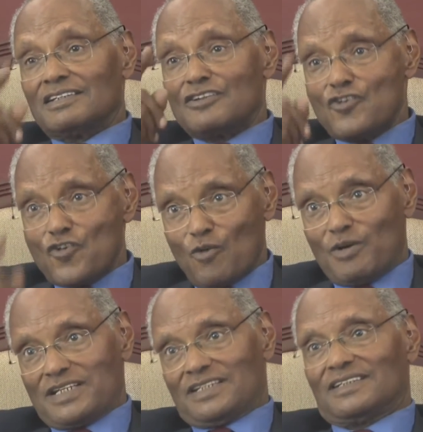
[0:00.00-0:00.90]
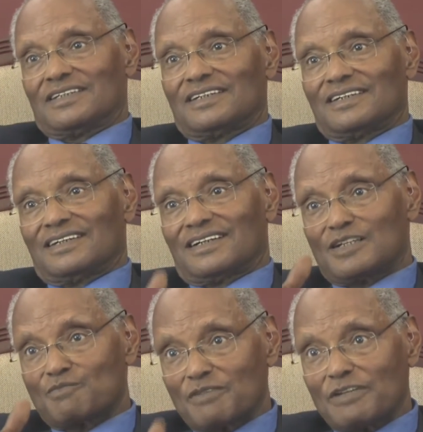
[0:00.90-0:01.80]
nobody
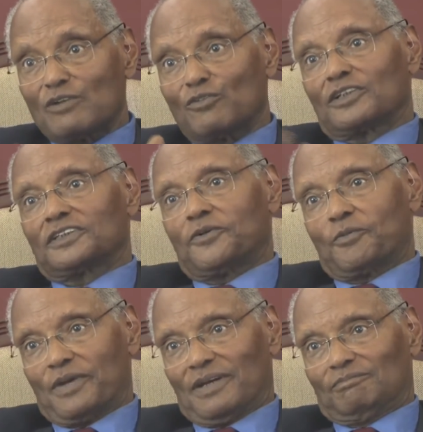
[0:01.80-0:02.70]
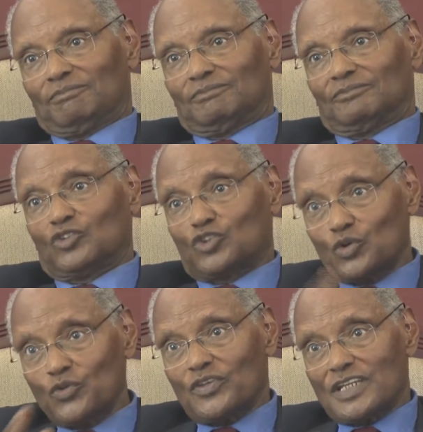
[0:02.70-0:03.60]
can prevail over Ethiopia.
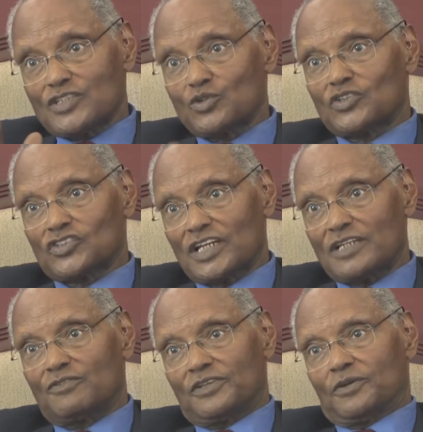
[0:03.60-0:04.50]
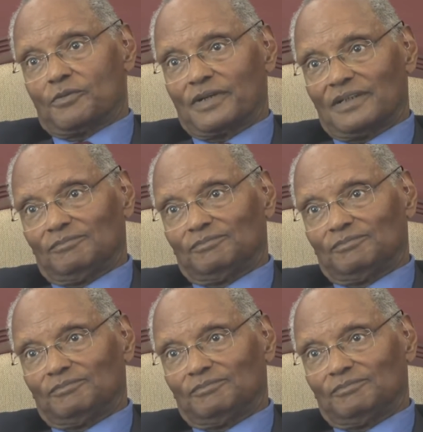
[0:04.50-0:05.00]
Truth is on the side of Ethiopia.